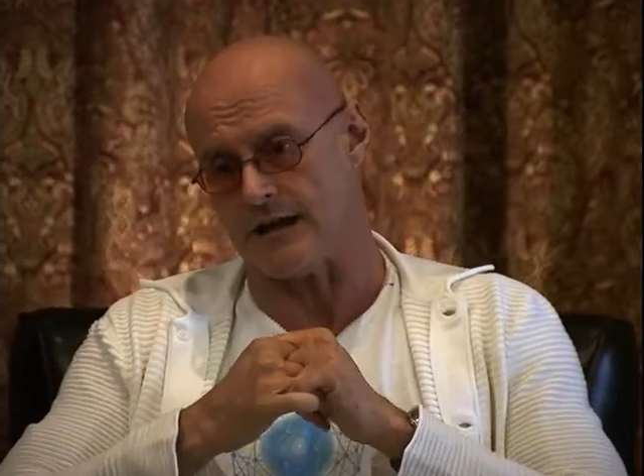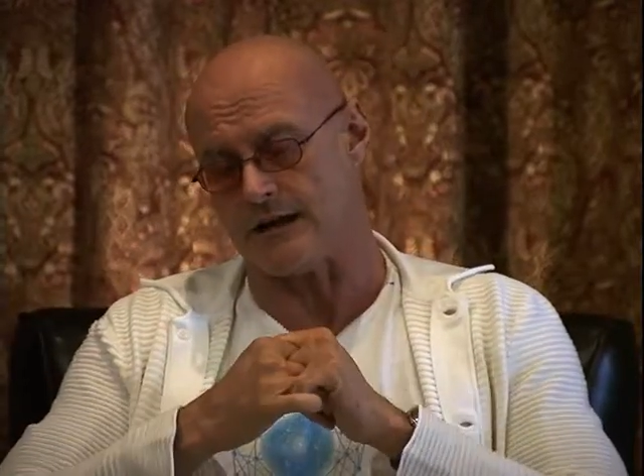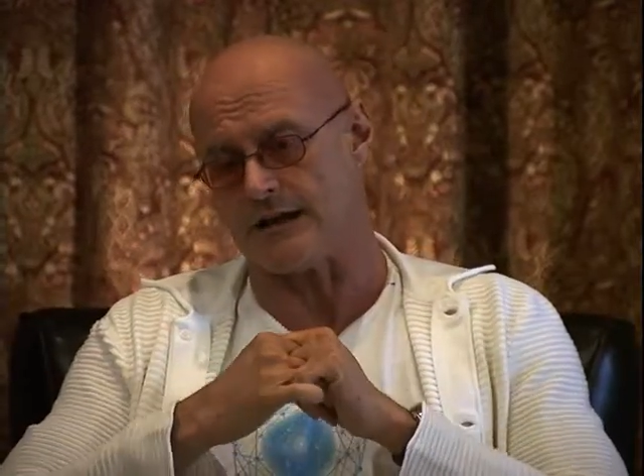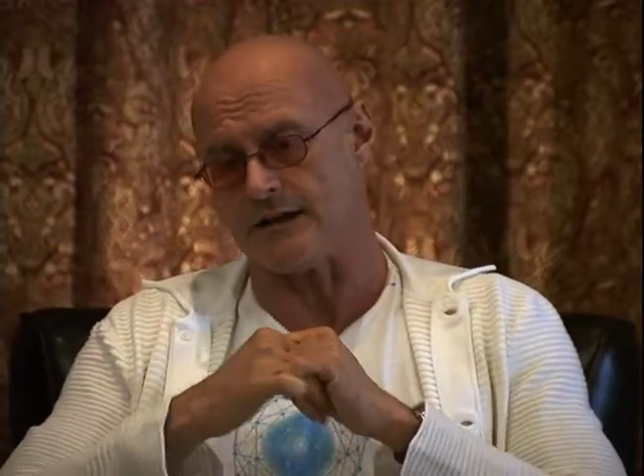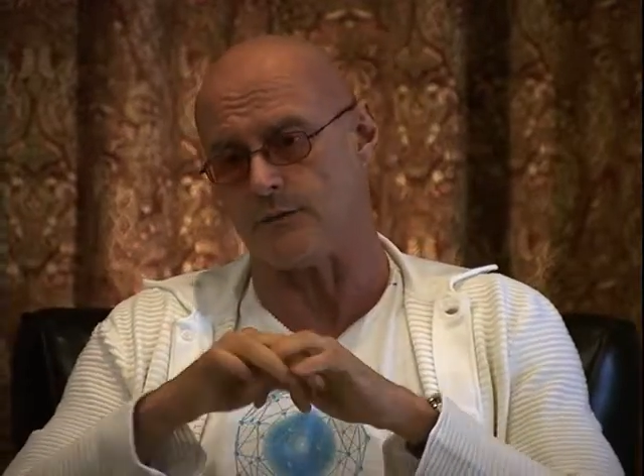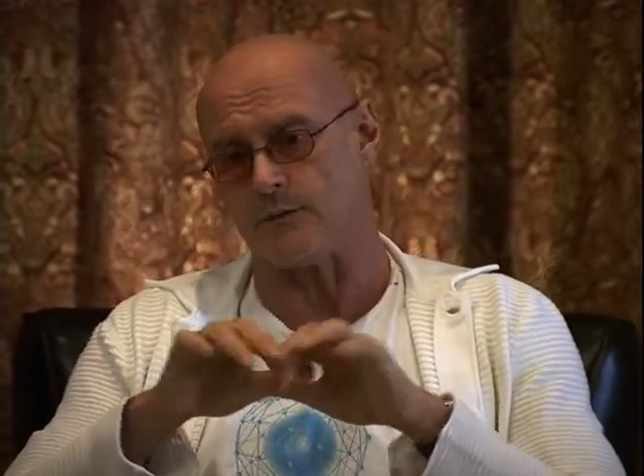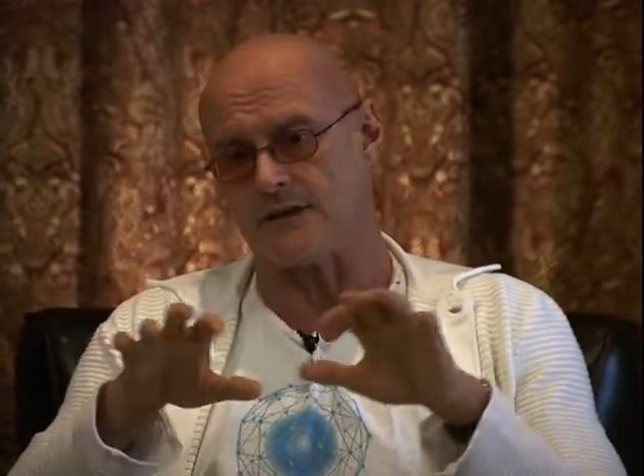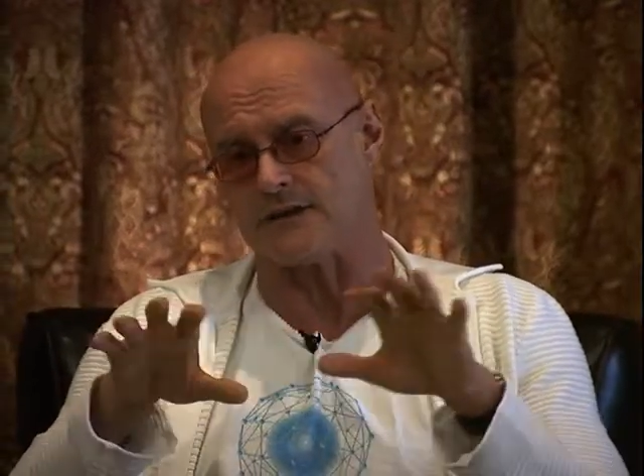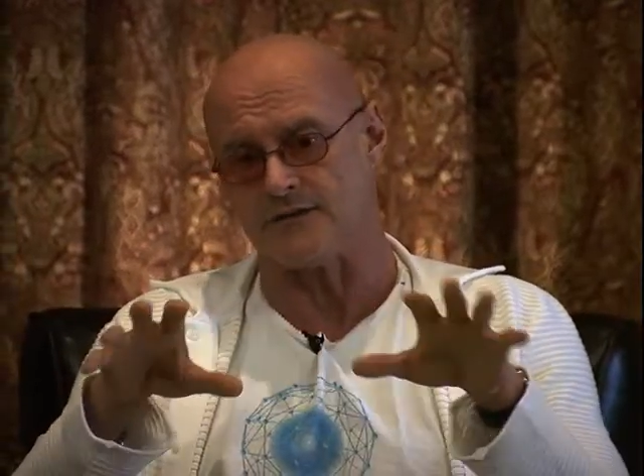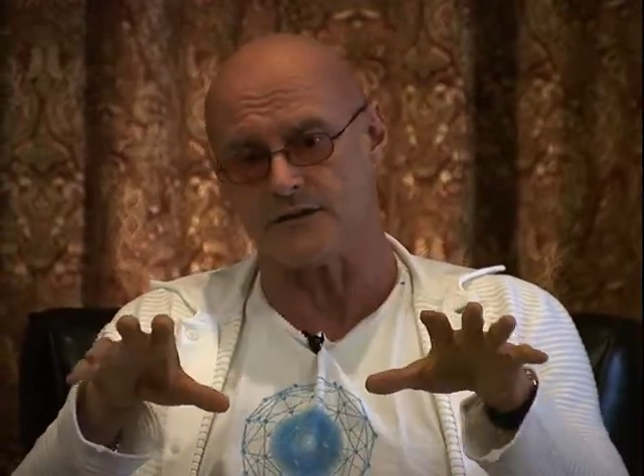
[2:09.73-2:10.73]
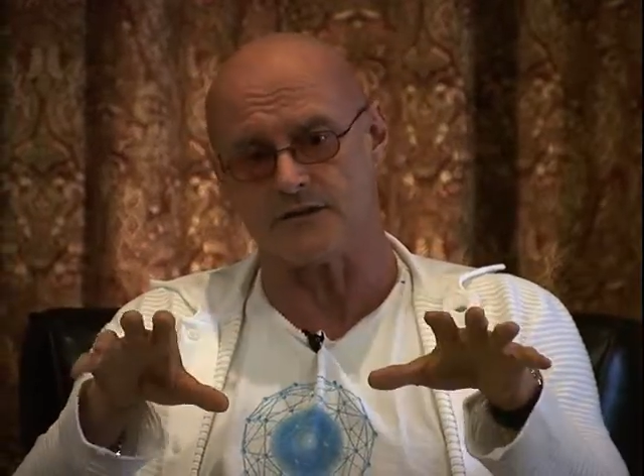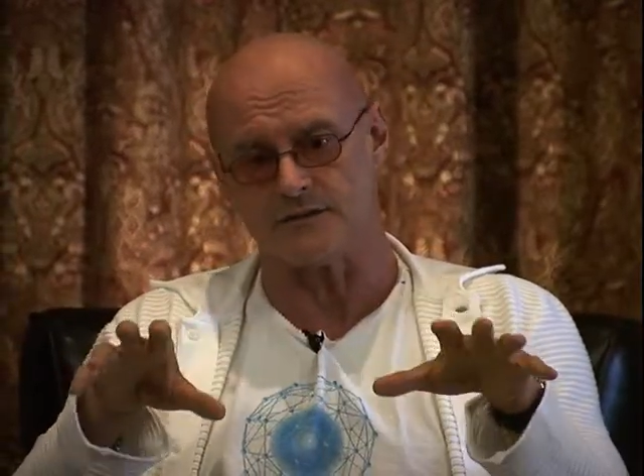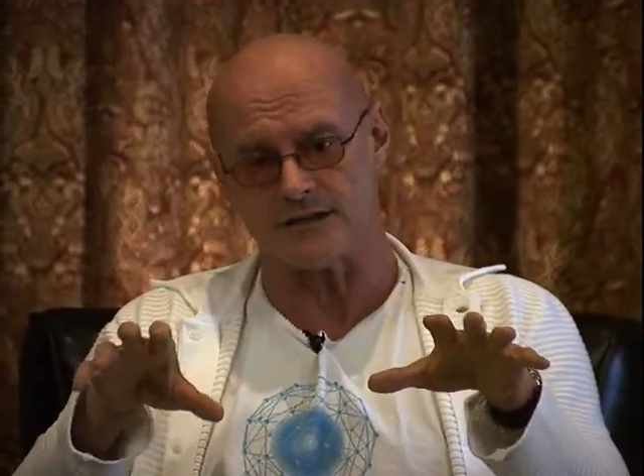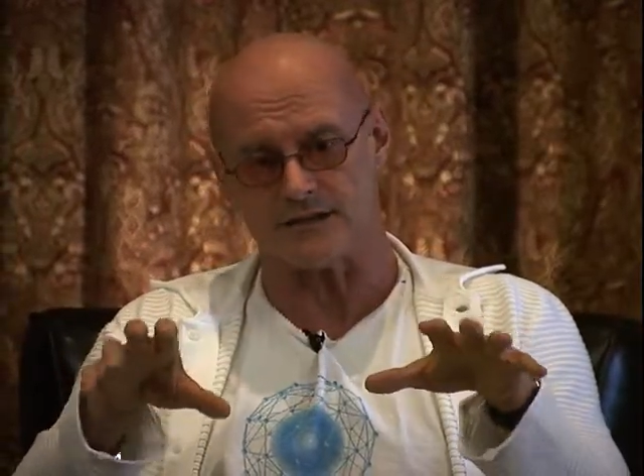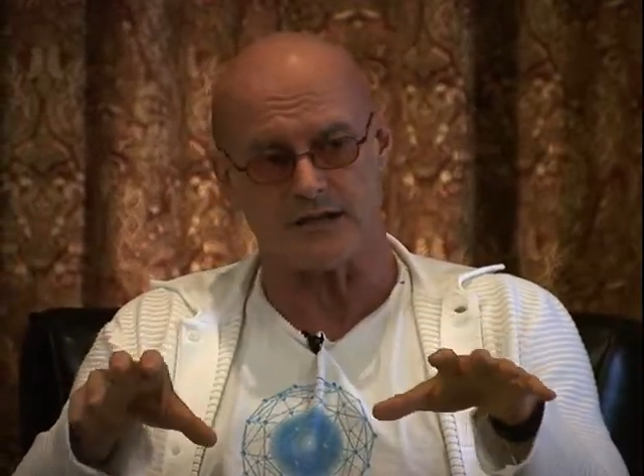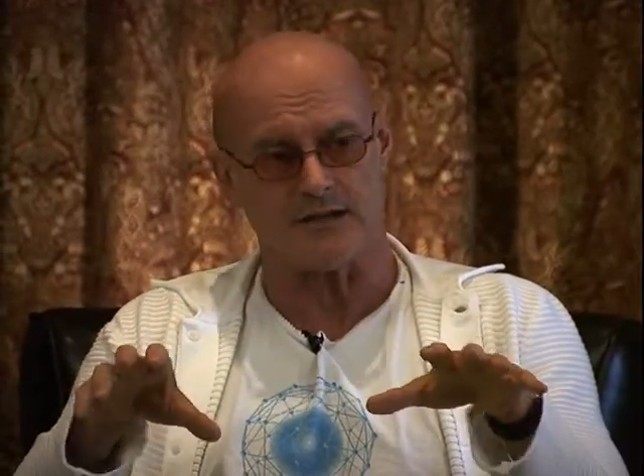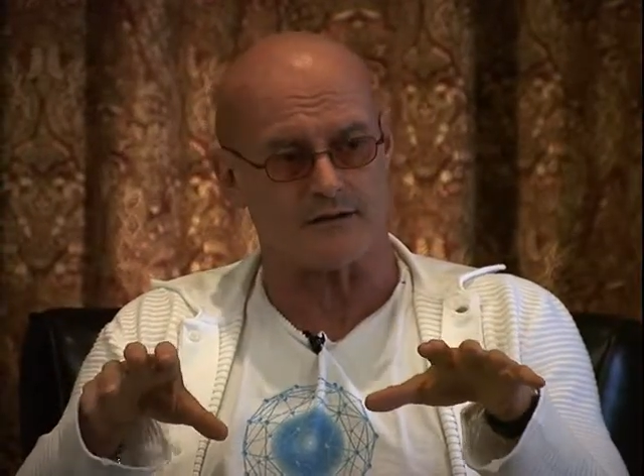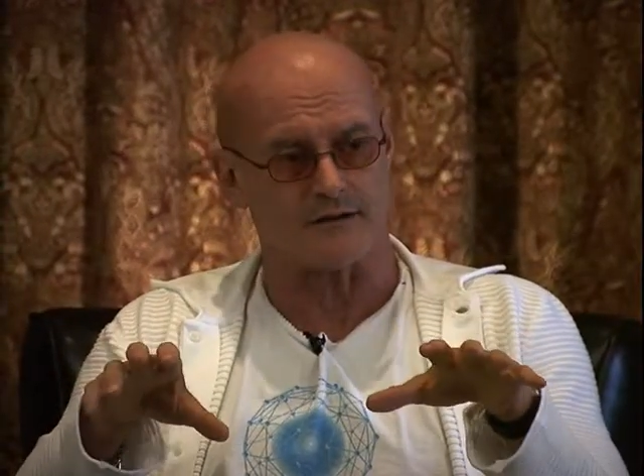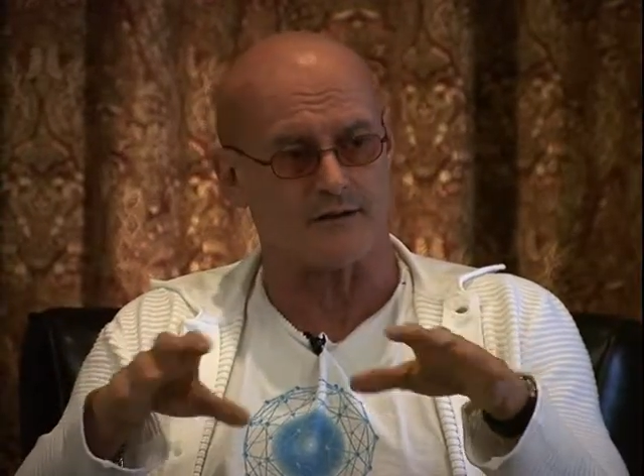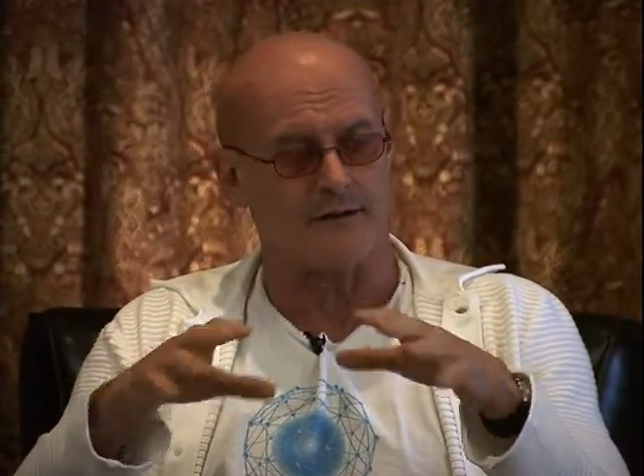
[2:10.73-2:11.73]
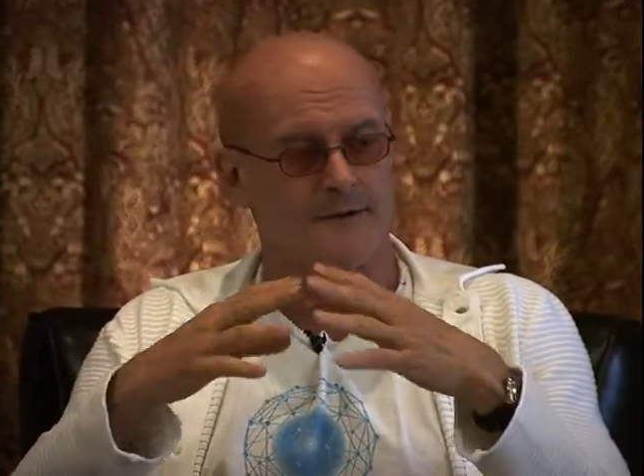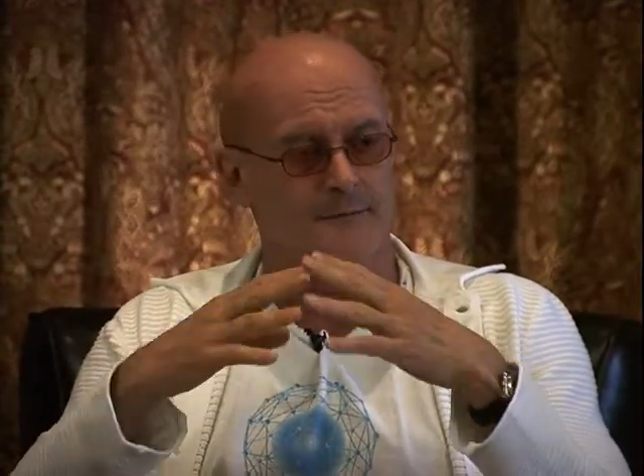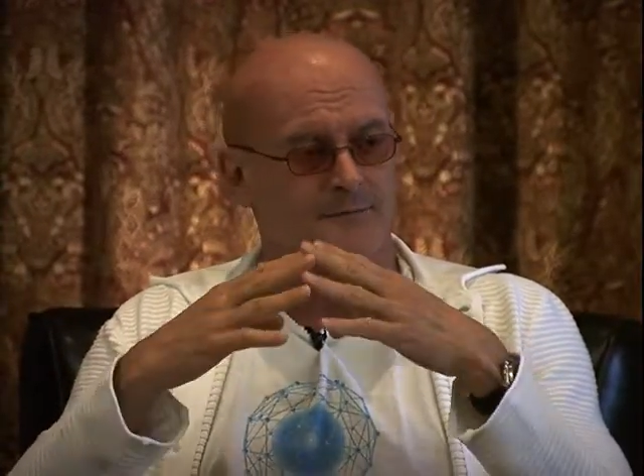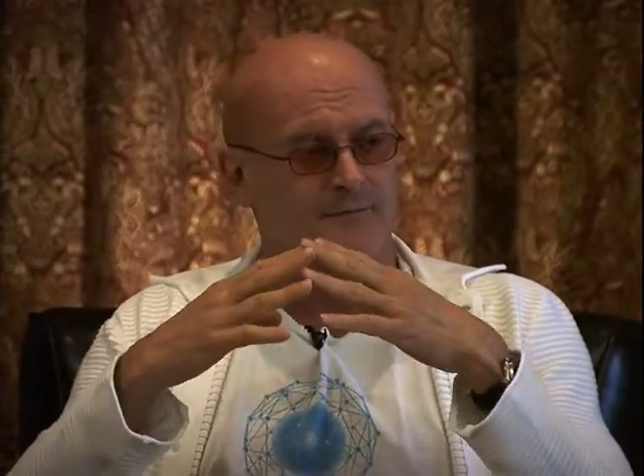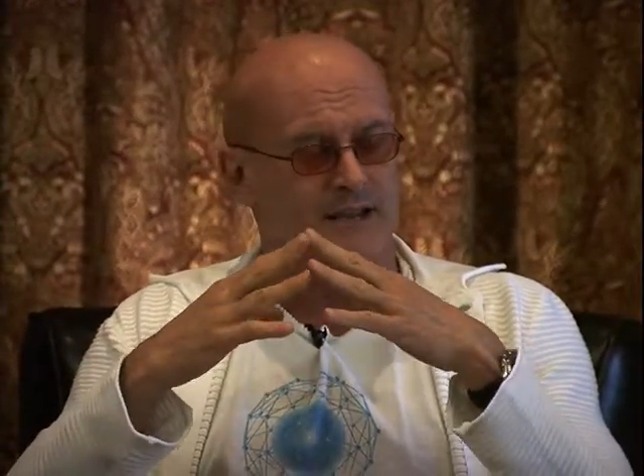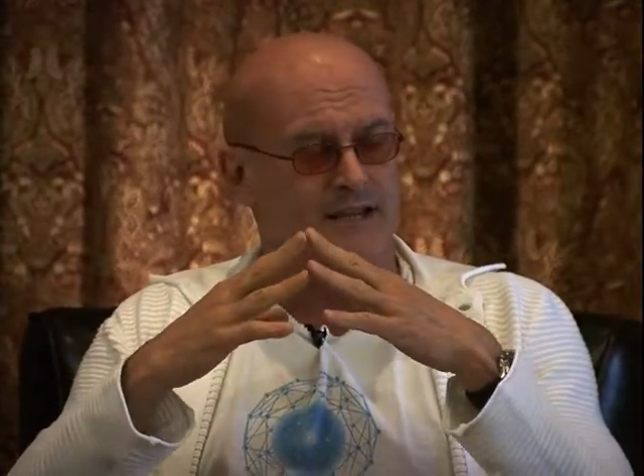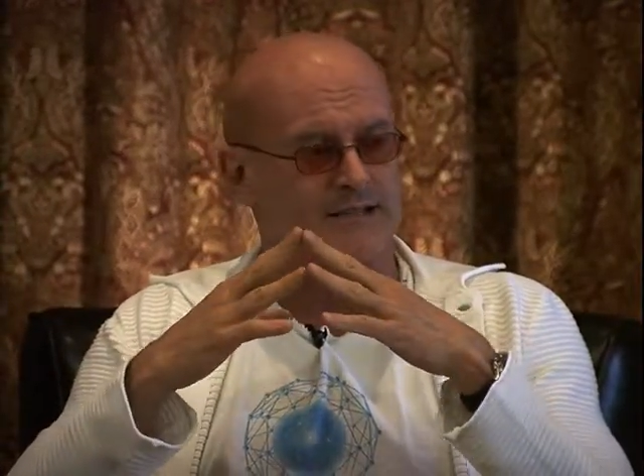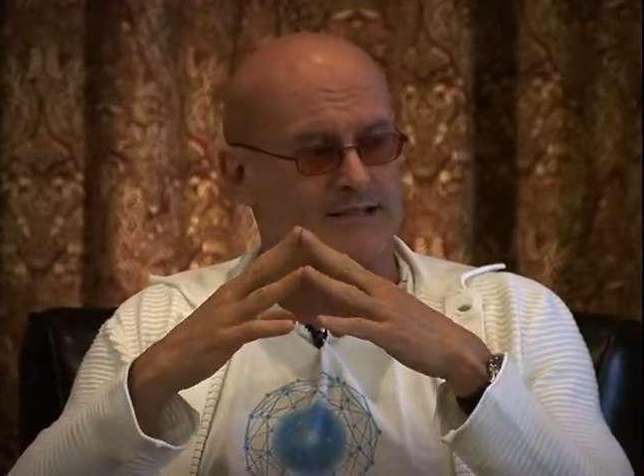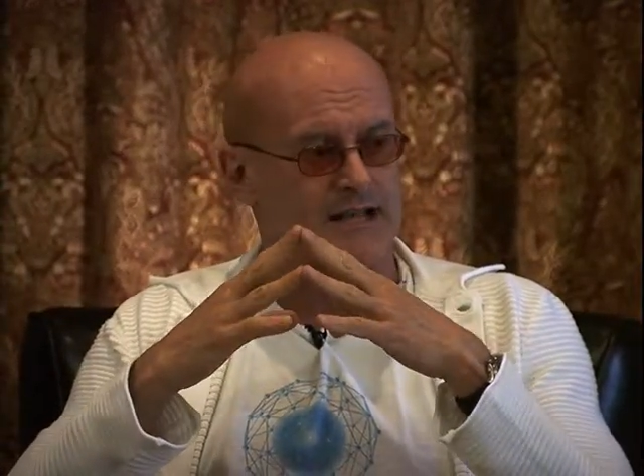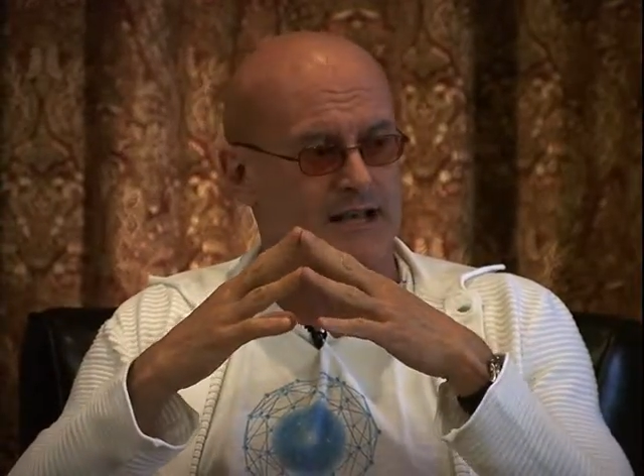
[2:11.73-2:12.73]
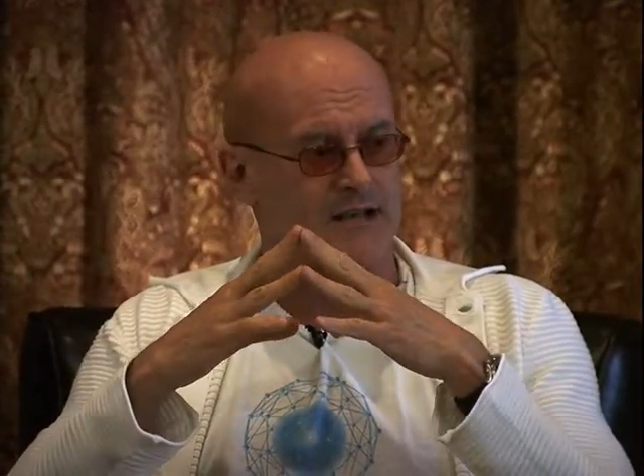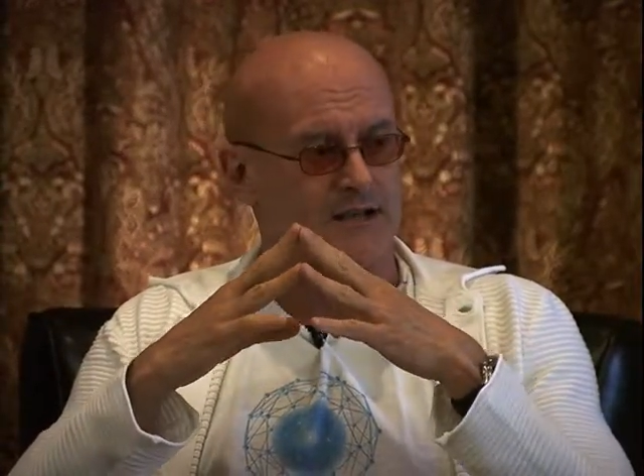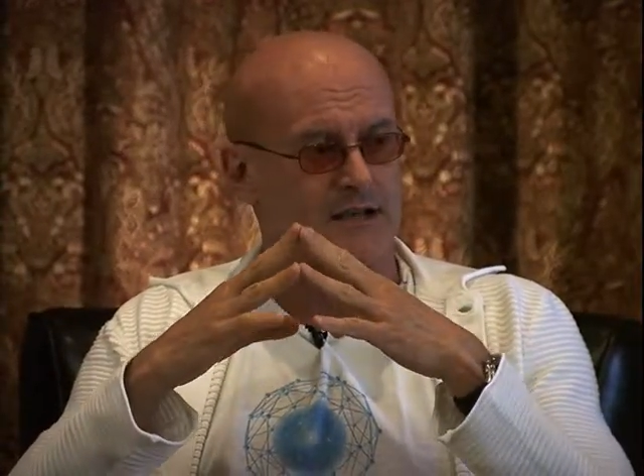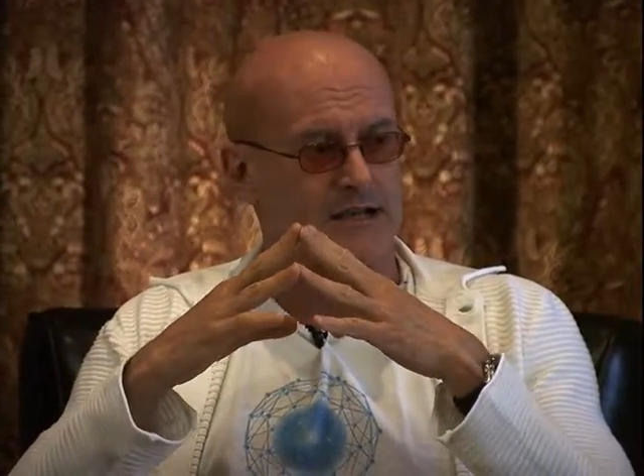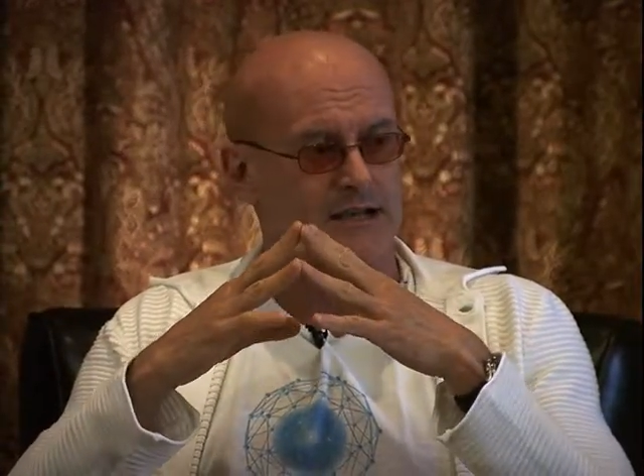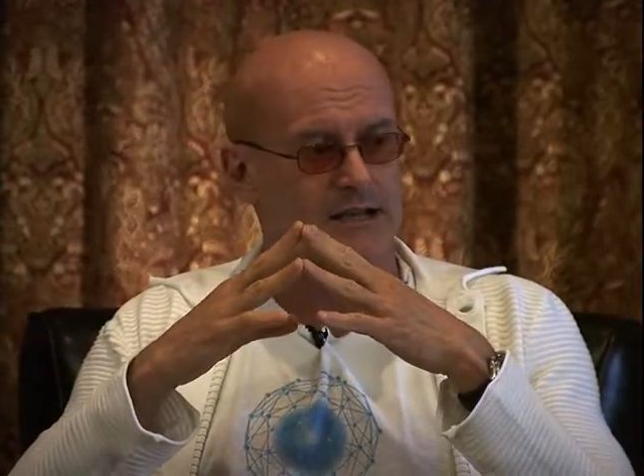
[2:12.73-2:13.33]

And one of the difficulties here is that